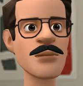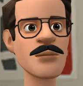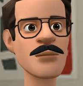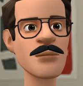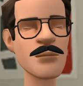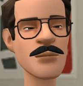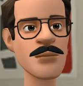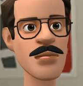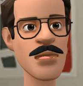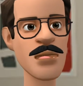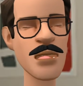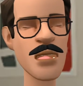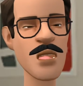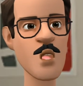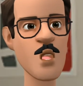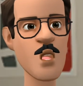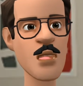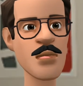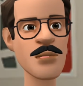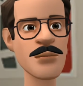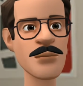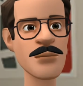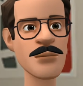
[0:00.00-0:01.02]
it
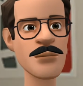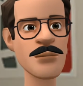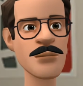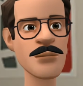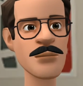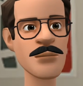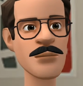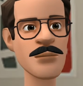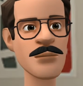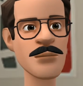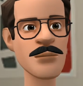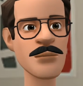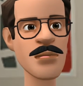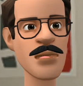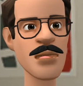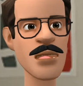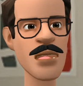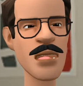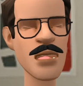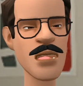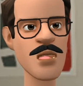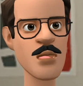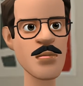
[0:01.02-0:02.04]
becomes
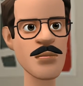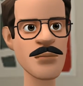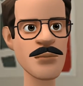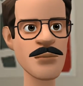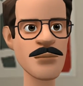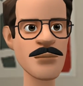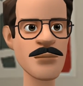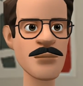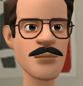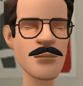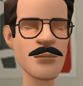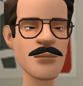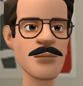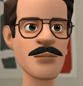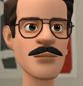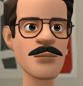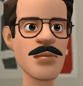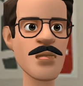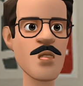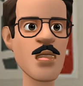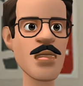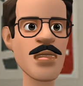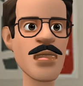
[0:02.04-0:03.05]

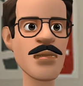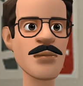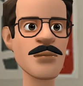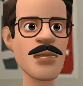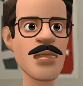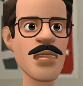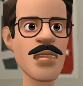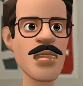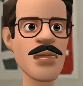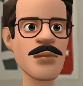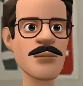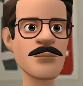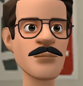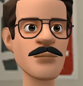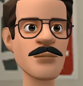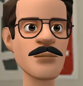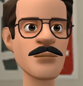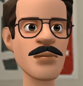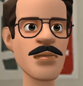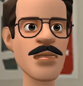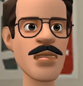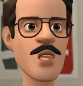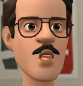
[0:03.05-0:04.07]

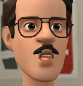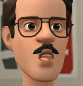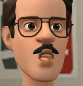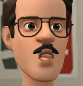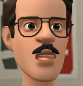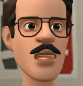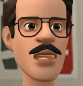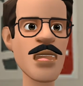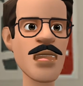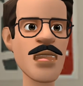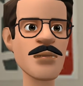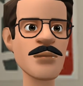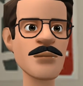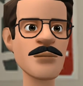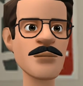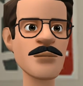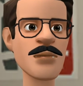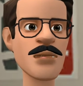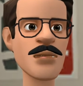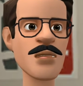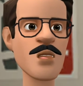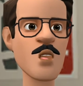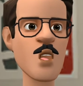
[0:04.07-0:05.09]
0.02308.
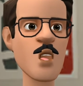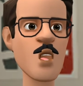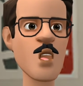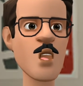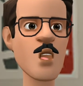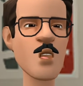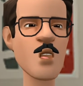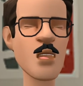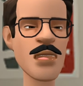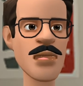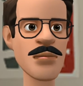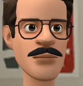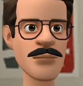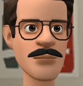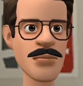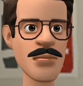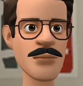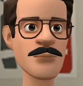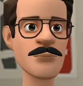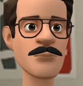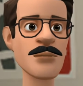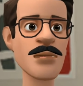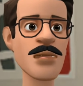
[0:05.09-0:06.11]
There also the
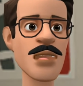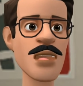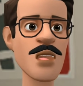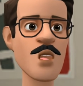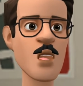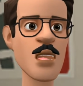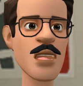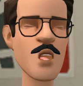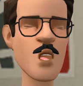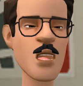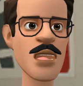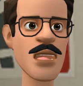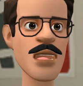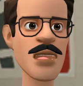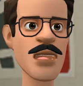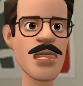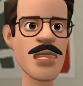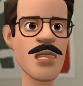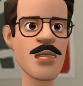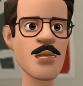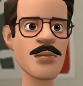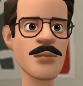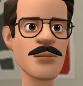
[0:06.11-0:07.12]
significant figures are
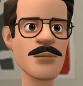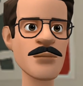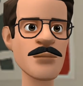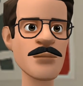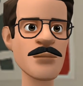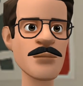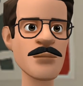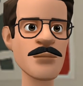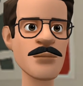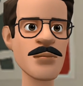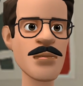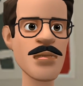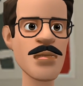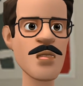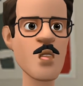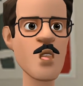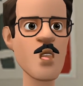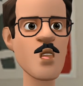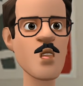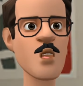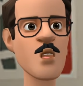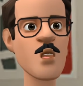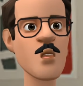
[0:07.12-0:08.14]
4. Or if we
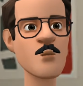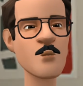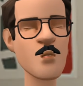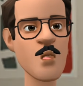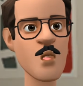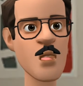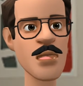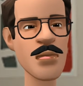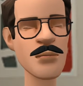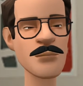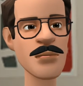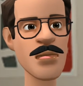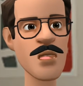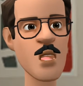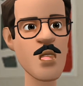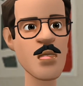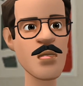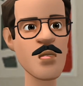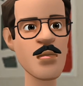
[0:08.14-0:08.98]
convert to millimeter,